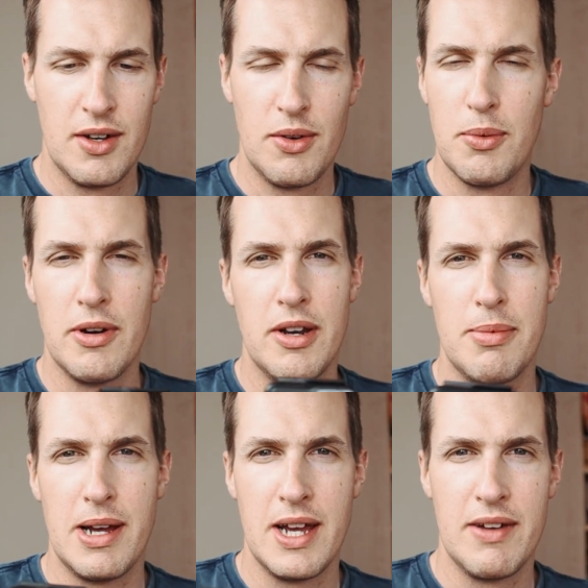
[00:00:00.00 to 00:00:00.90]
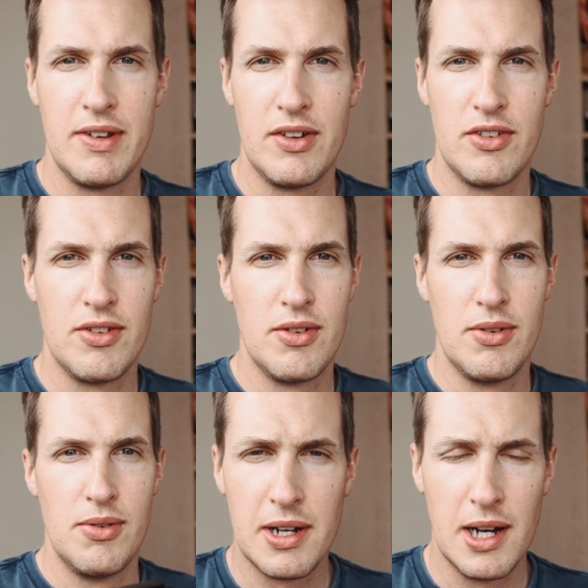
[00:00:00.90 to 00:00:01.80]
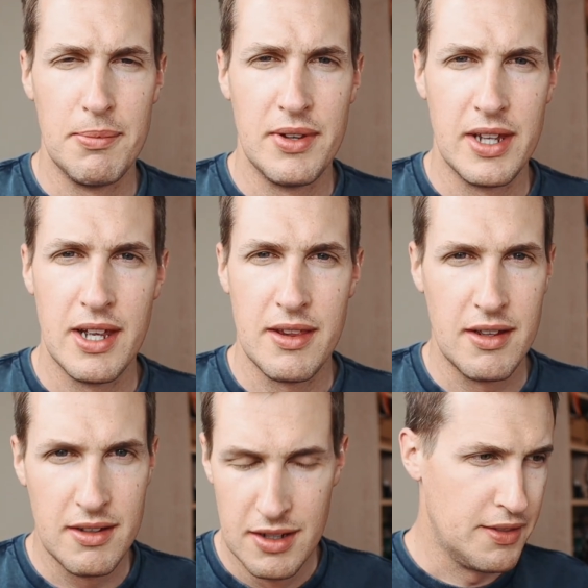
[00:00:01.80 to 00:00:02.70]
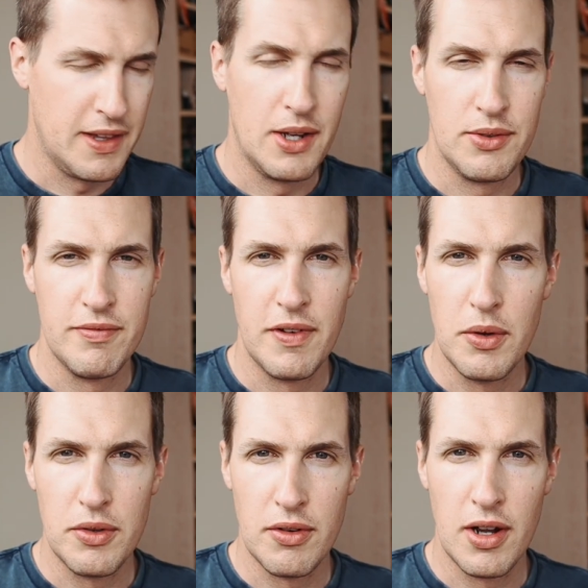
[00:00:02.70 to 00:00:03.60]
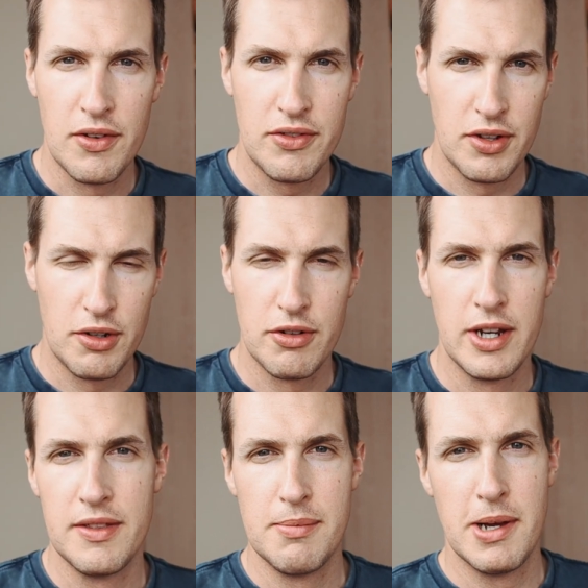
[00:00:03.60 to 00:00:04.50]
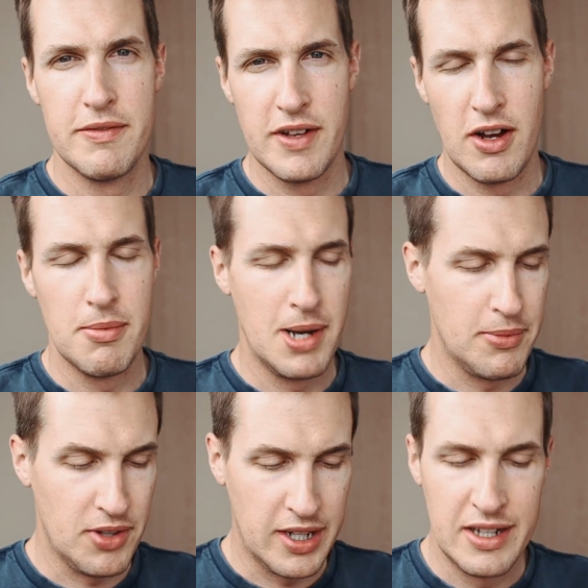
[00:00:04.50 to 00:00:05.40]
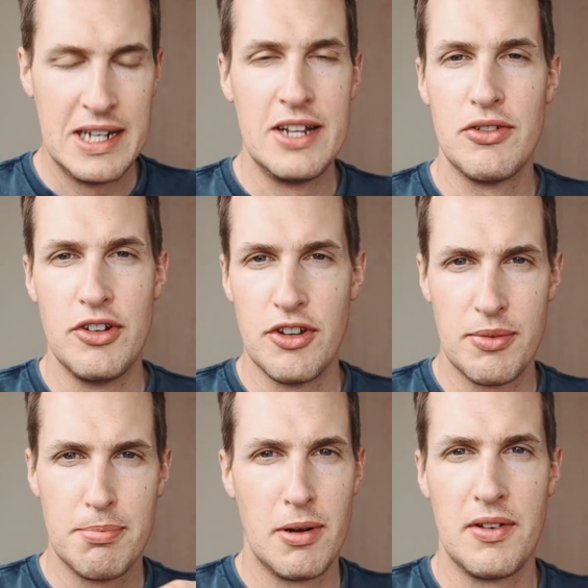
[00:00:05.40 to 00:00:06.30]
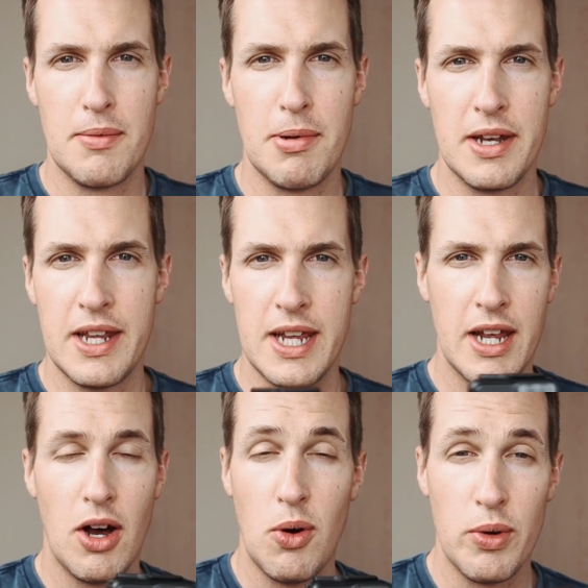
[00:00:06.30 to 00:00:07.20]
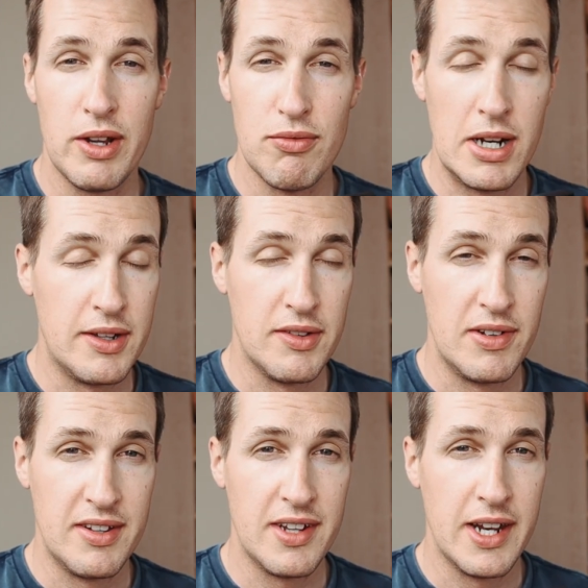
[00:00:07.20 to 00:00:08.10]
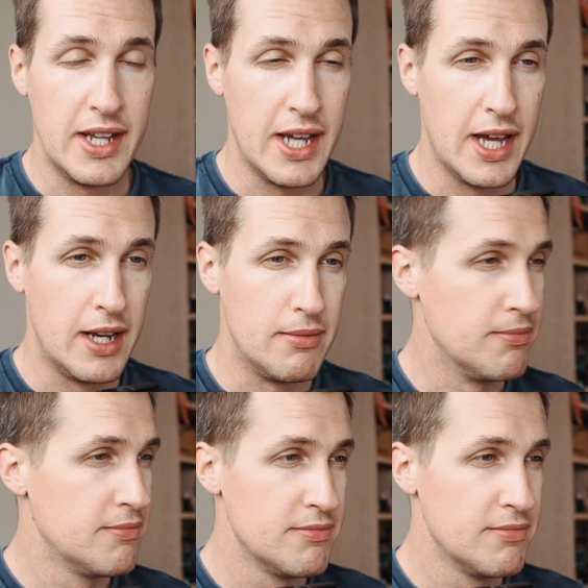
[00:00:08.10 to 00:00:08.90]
not worried about having to club together 1,000 photographs to create the perfect hyperlapse. I can literally just press the button here, hold it relatively steady, and